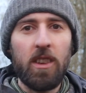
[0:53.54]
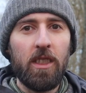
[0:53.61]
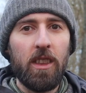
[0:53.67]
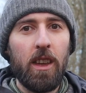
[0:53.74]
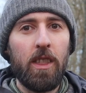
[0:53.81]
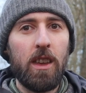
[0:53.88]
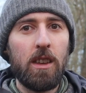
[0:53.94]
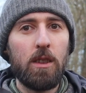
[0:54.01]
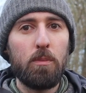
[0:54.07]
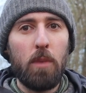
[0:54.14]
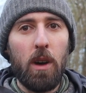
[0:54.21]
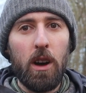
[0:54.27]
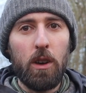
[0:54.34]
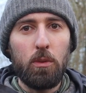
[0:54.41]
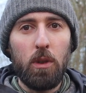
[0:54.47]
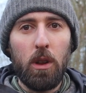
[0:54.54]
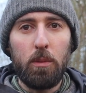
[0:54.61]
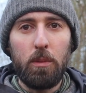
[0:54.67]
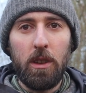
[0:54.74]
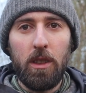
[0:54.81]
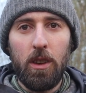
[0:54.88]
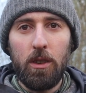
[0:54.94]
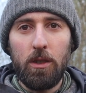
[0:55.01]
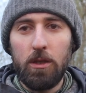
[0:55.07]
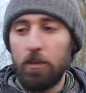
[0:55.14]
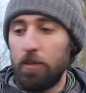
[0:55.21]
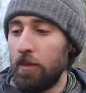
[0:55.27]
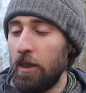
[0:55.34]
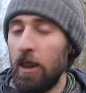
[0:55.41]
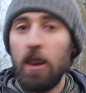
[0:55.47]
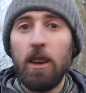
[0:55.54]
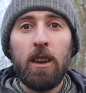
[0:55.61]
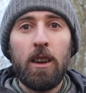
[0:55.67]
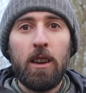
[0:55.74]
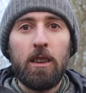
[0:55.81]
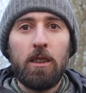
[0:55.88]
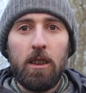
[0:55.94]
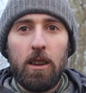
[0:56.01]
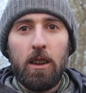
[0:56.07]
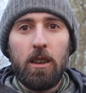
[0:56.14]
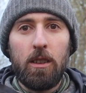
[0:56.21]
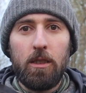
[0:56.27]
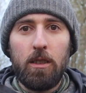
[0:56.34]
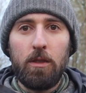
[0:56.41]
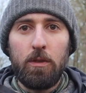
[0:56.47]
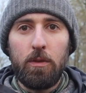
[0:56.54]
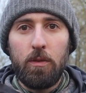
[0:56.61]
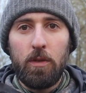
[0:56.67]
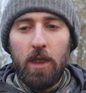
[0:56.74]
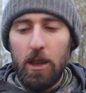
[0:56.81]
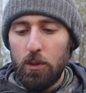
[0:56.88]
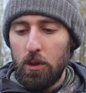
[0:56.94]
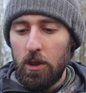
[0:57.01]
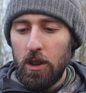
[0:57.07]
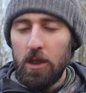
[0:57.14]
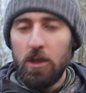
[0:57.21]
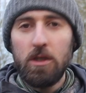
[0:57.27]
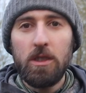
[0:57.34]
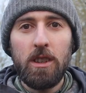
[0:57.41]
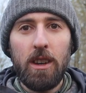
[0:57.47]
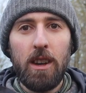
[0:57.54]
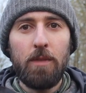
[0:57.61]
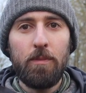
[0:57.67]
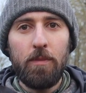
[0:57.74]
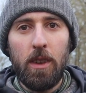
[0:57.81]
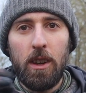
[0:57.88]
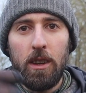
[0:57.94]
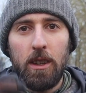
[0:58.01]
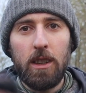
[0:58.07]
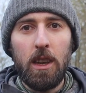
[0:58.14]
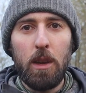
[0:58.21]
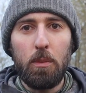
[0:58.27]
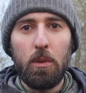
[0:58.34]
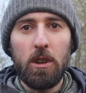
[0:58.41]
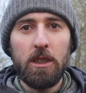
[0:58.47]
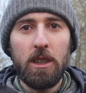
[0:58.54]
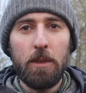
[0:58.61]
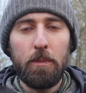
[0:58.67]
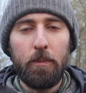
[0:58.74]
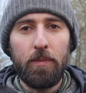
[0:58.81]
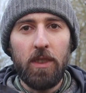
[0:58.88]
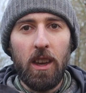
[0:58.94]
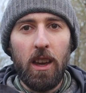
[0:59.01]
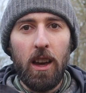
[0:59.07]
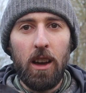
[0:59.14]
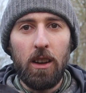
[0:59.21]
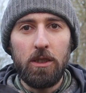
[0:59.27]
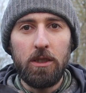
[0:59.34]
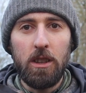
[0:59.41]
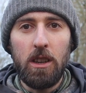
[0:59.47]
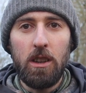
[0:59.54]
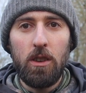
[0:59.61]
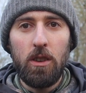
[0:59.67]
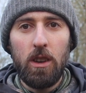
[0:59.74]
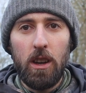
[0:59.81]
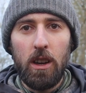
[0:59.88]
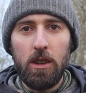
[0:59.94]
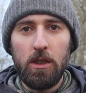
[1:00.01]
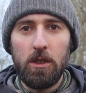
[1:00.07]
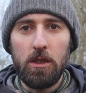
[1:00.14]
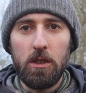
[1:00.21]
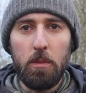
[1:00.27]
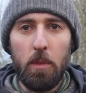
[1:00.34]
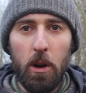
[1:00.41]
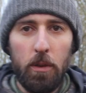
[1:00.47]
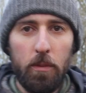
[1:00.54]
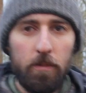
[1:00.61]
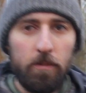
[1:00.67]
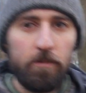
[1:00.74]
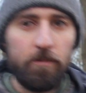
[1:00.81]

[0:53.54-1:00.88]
then these might well be those. If that's what you're interested in, keep watching. I'll see you in just a moment.